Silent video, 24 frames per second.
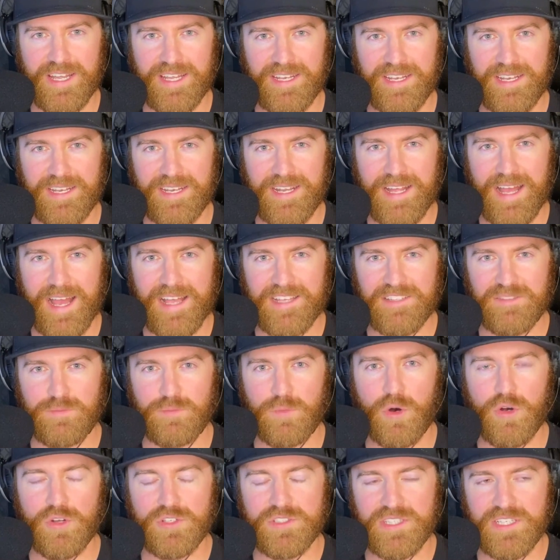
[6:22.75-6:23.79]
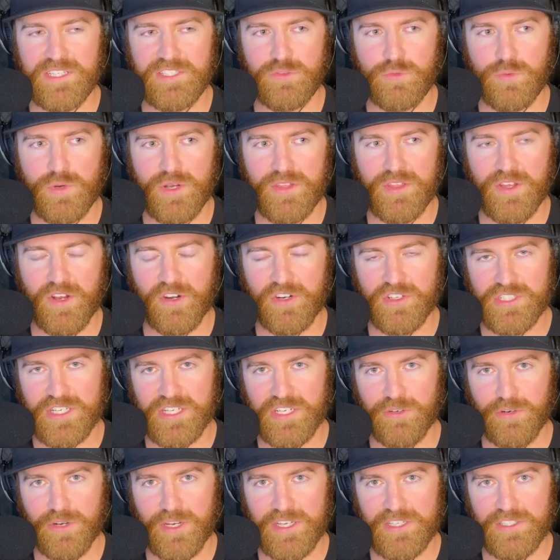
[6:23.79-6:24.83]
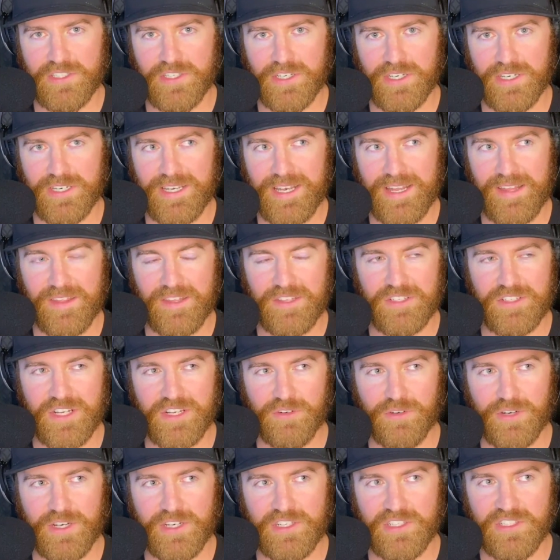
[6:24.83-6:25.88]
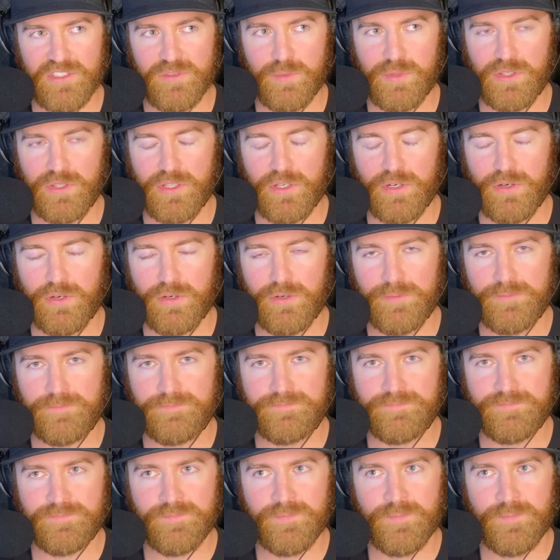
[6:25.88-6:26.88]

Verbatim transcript: And as most things with our generation and the generations below,